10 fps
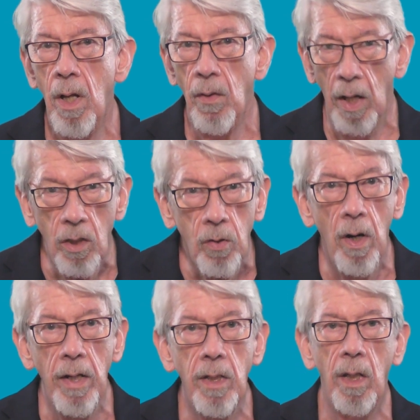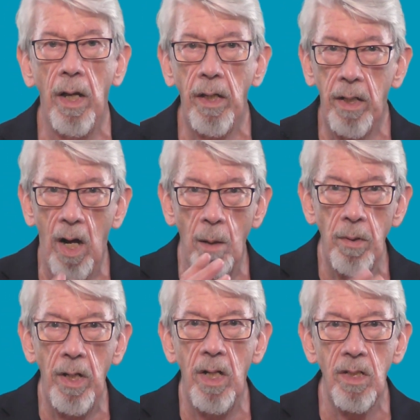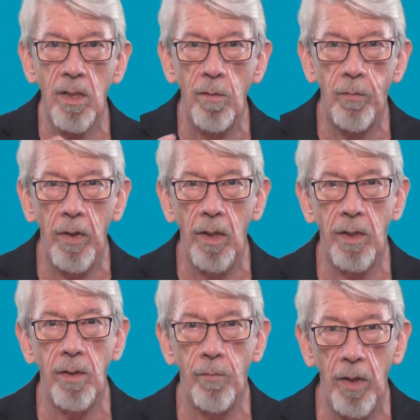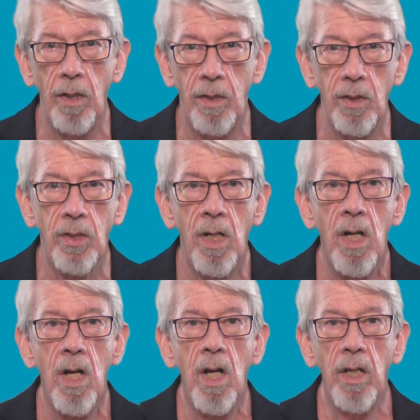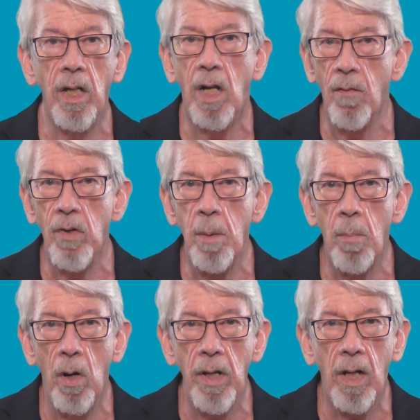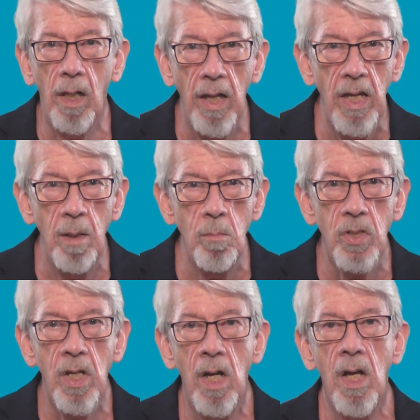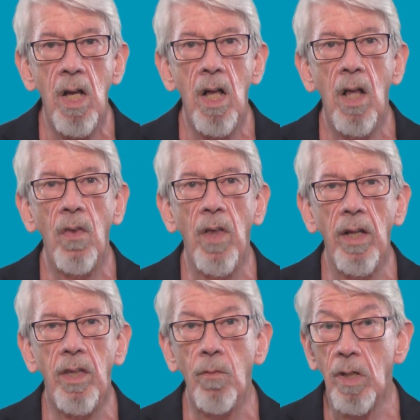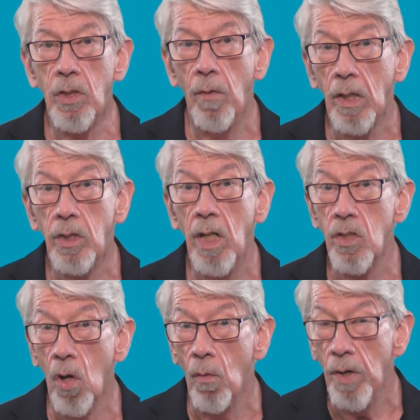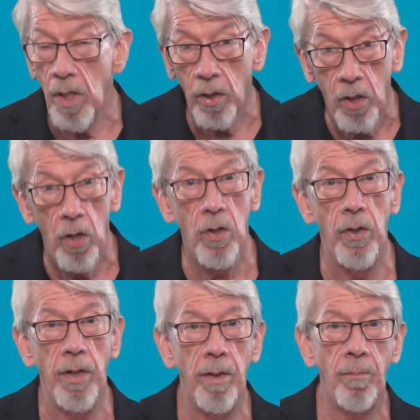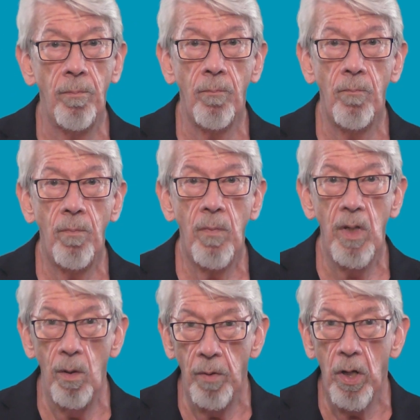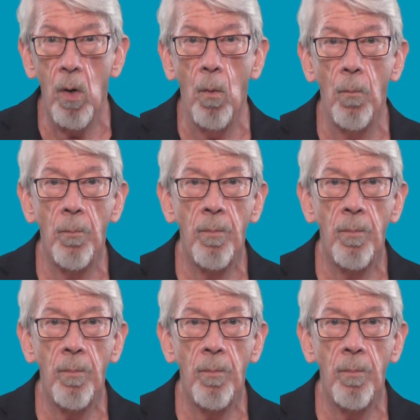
That's right, like Hymenaeus and Philetus, the governing body claims that the resurrection has already occurred. Here we go.